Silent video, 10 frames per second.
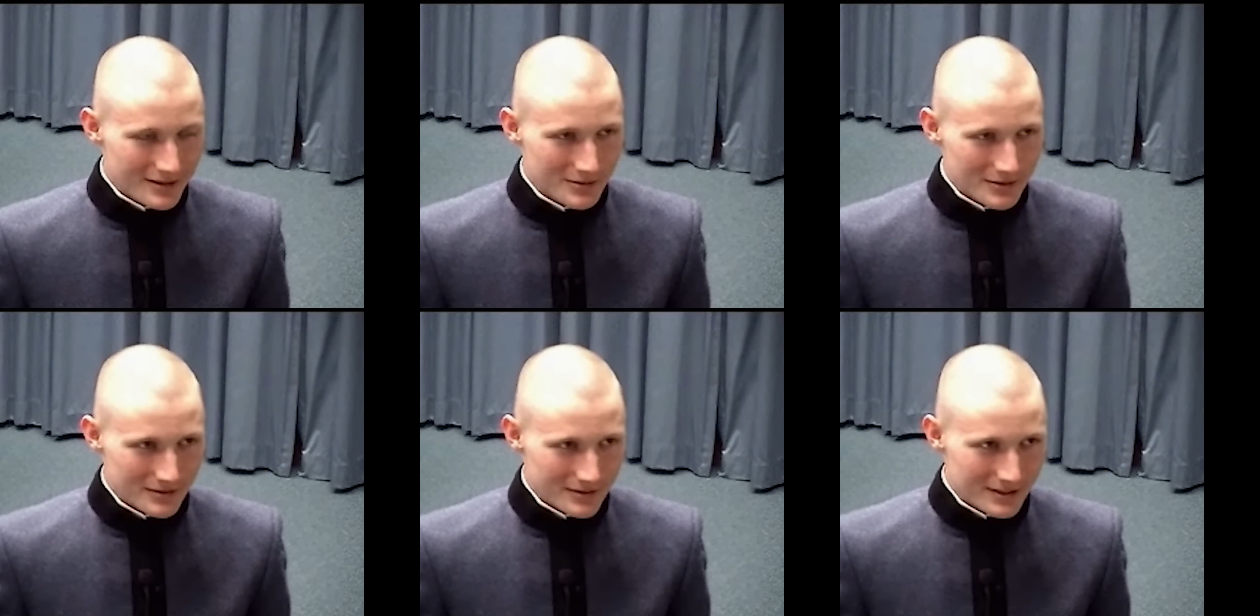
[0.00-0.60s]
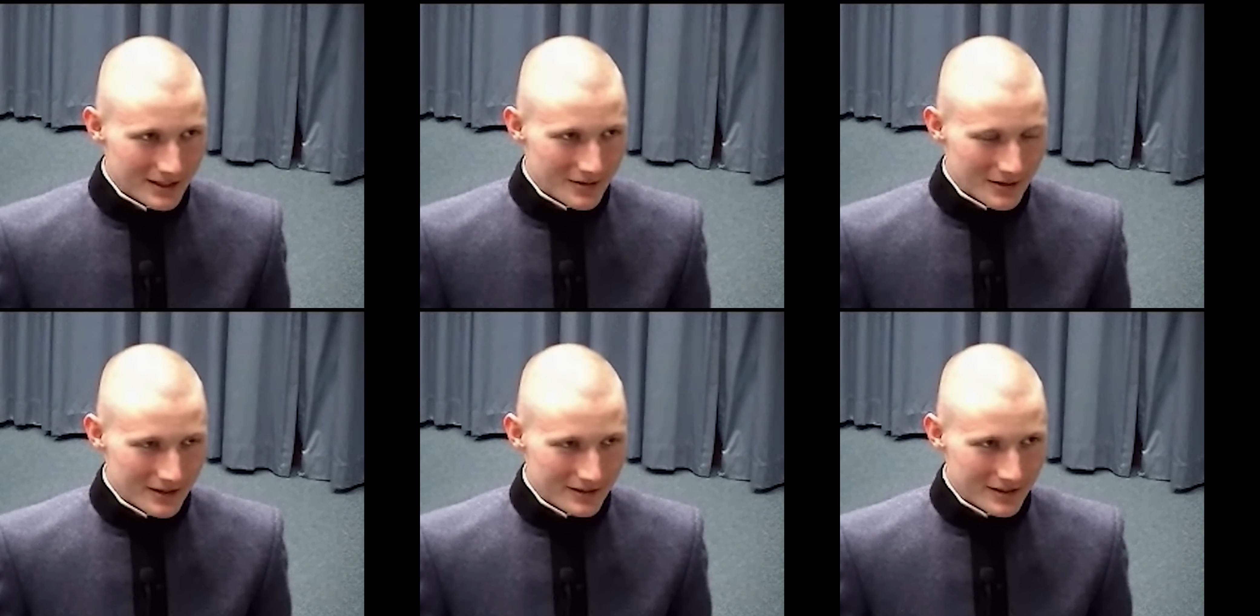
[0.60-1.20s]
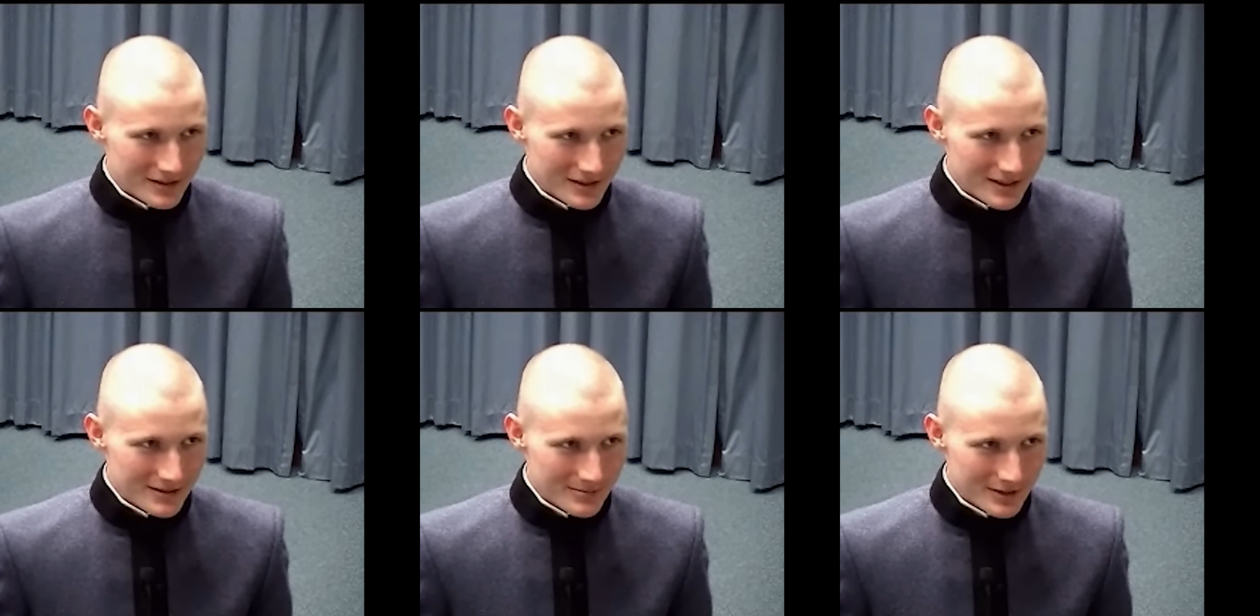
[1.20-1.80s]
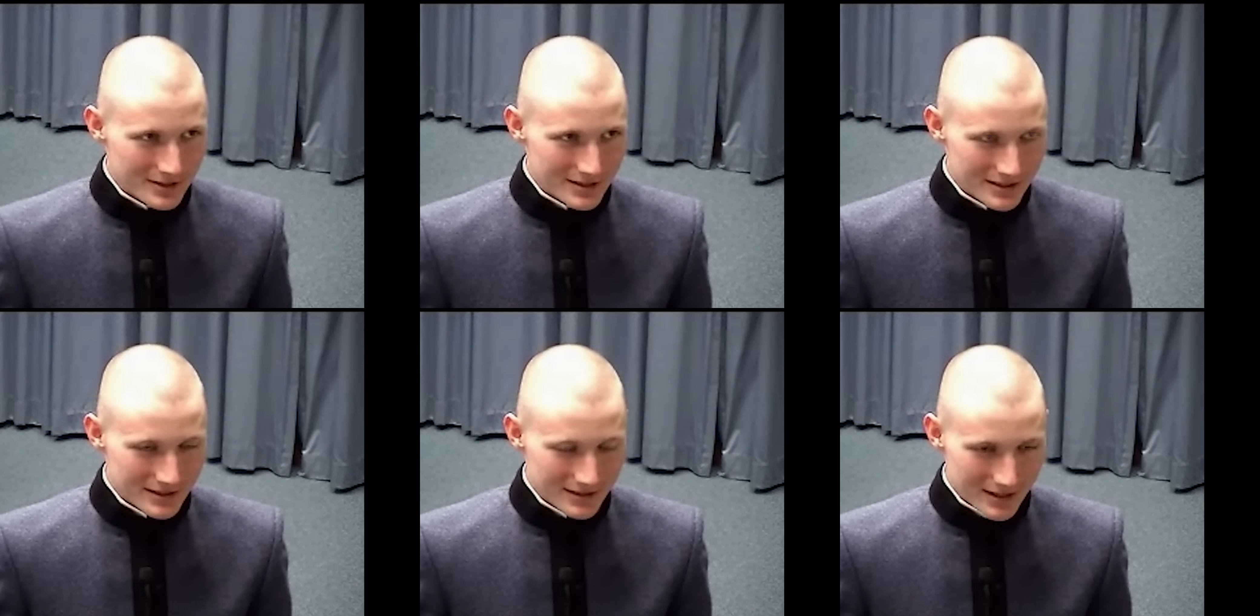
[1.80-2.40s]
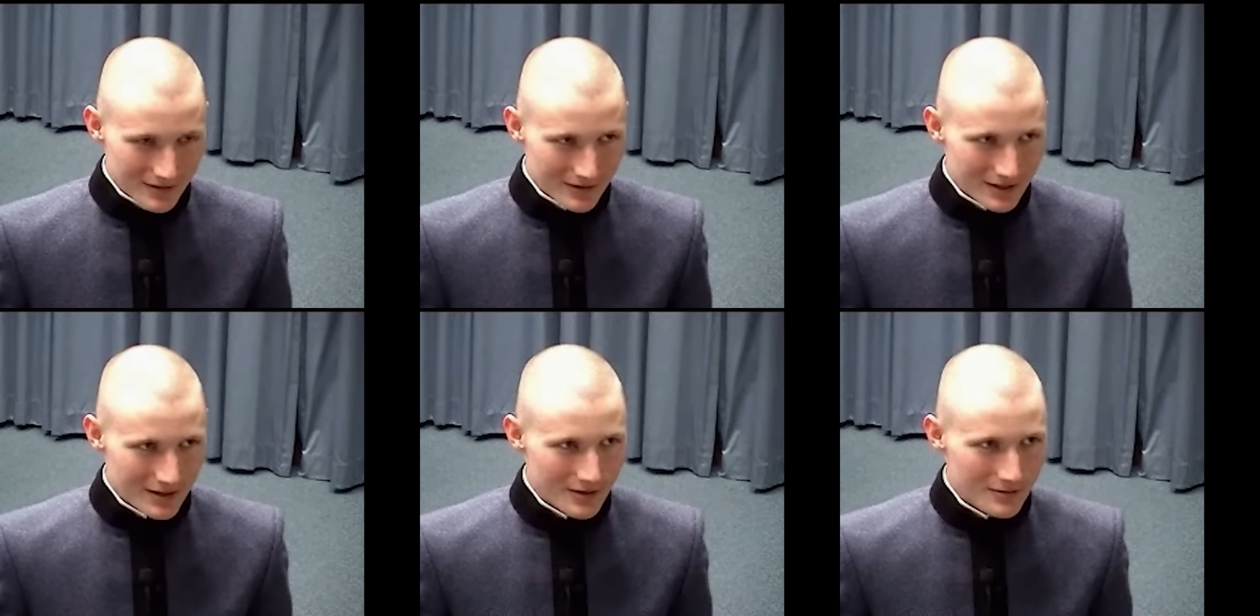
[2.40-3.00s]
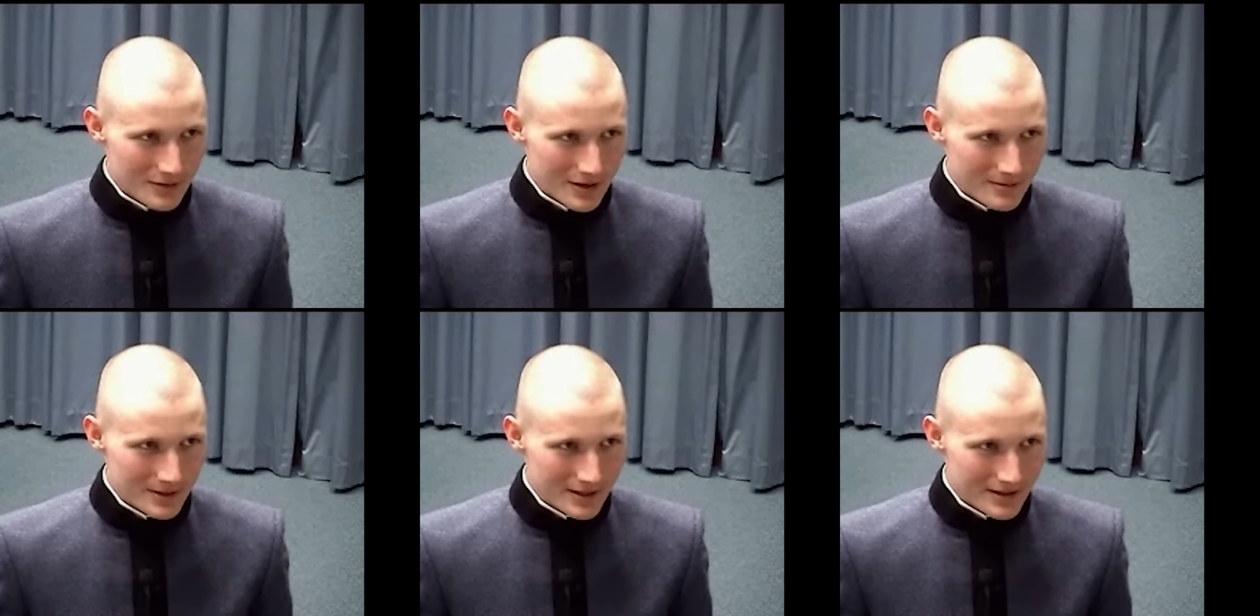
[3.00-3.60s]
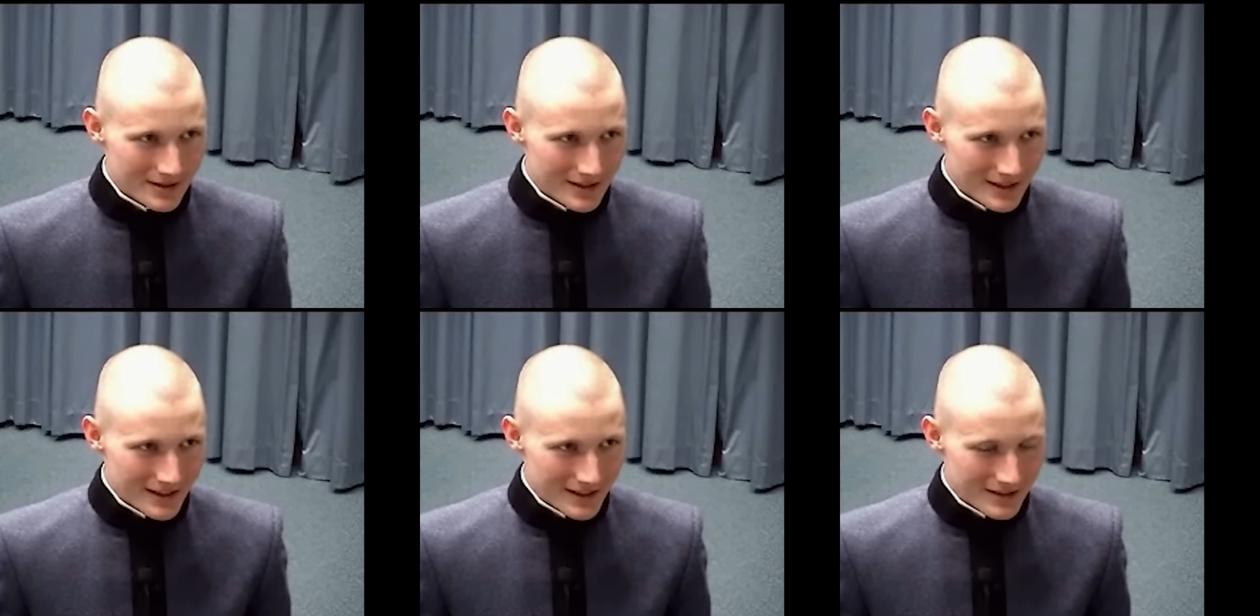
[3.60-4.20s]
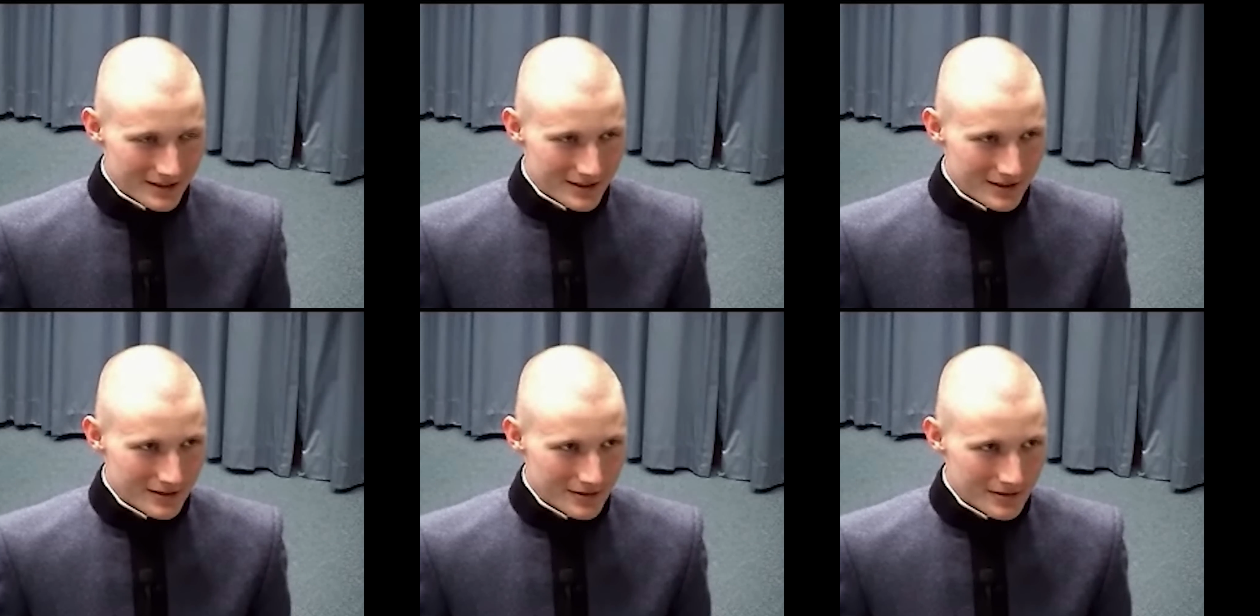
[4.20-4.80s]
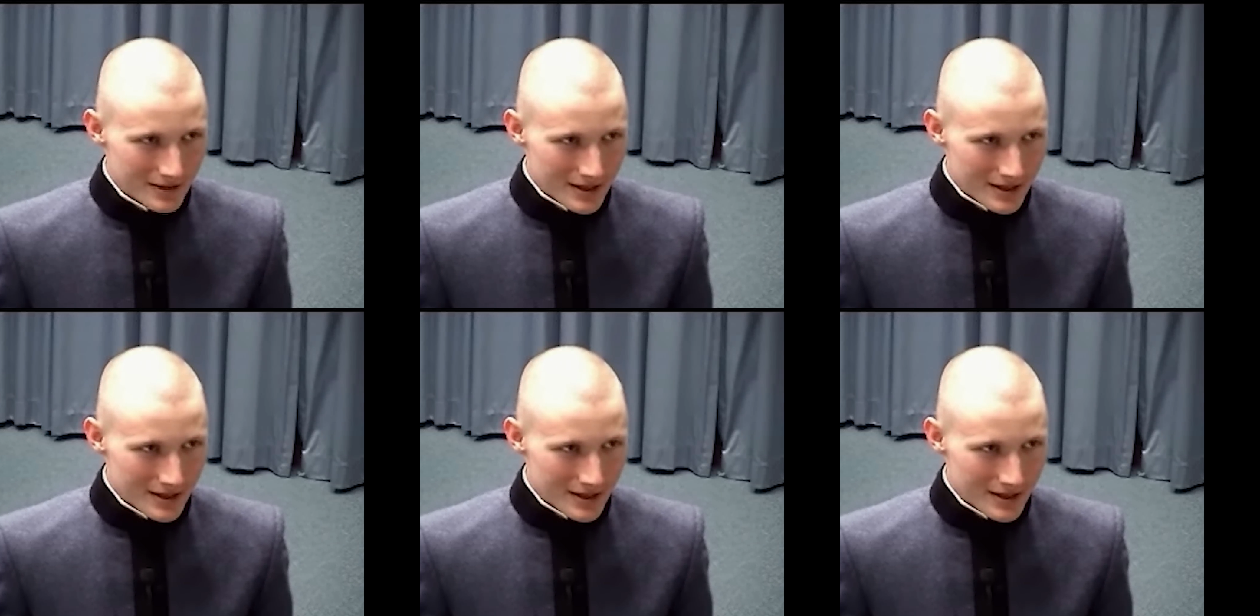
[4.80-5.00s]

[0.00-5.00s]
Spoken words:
We don't get around younger kids much. It's definitely our own realm here at the Citadel.